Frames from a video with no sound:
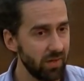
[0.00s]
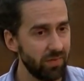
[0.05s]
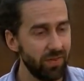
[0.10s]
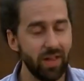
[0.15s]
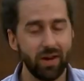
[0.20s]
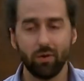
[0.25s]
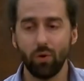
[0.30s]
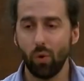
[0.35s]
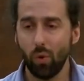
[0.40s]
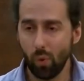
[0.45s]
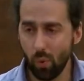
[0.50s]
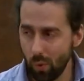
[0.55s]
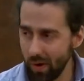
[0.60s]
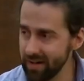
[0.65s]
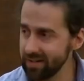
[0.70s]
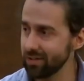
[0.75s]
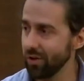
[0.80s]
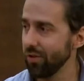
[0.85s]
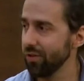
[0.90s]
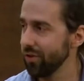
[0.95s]
They're
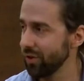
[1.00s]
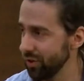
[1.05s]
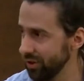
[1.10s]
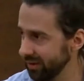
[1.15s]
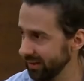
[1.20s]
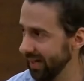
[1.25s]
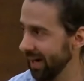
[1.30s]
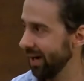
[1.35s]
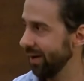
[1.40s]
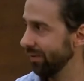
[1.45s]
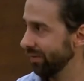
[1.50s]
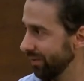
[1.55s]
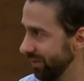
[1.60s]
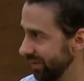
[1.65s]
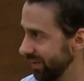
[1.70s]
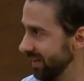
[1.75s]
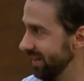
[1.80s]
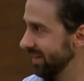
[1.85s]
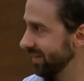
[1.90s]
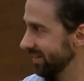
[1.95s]
always on the lookout for
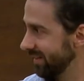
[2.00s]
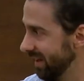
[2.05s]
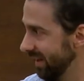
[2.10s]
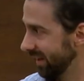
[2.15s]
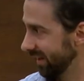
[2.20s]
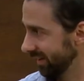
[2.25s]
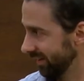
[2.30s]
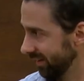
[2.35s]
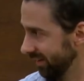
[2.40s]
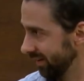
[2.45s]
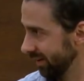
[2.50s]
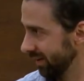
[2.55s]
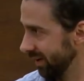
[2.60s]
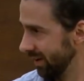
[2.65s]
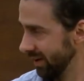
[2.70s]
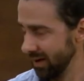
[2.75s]
these things.